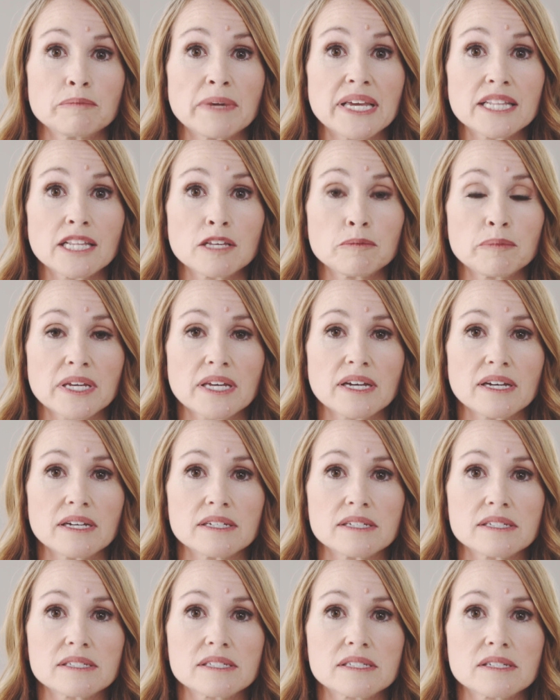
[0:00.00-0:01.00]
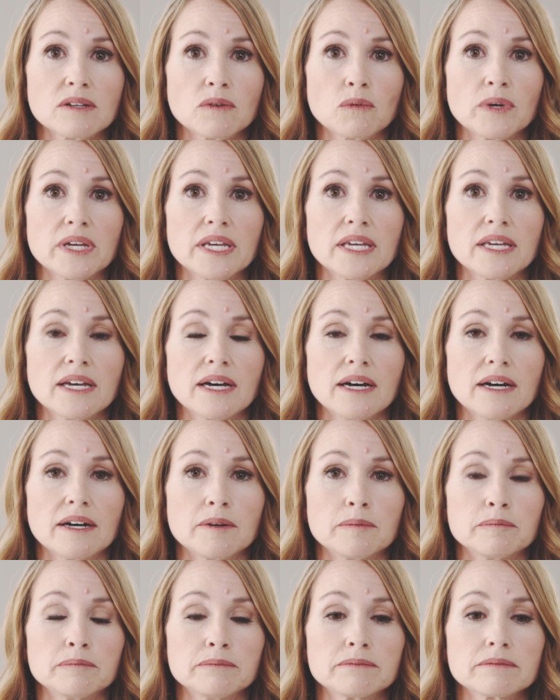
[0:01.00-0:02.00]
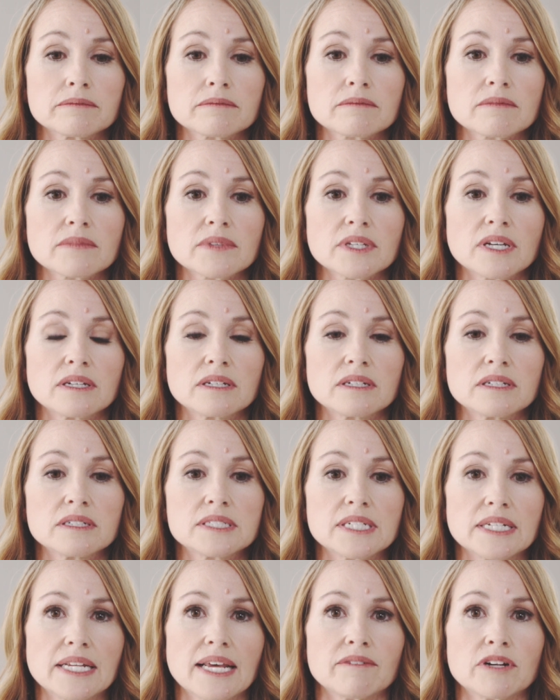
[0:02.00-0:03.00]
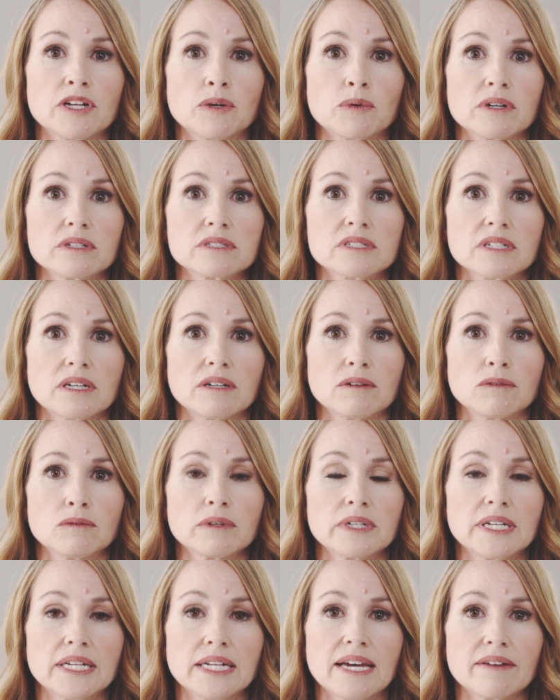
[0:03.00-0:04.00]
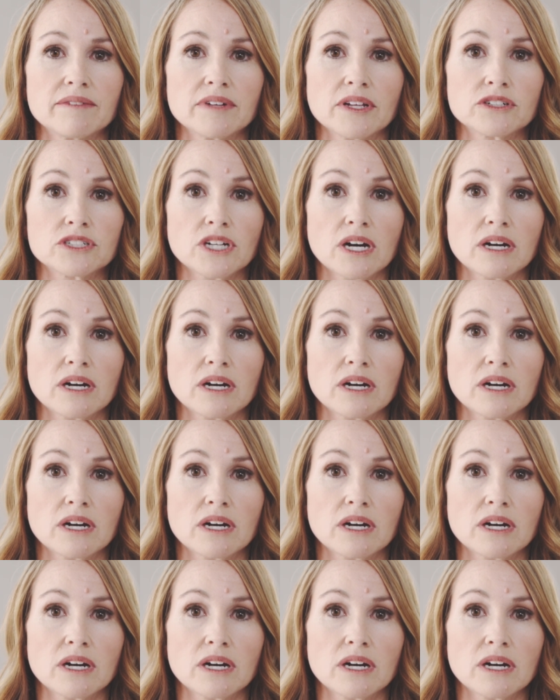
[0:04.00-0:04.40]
mainly because we didn't have anywhere else to go. We didn't have another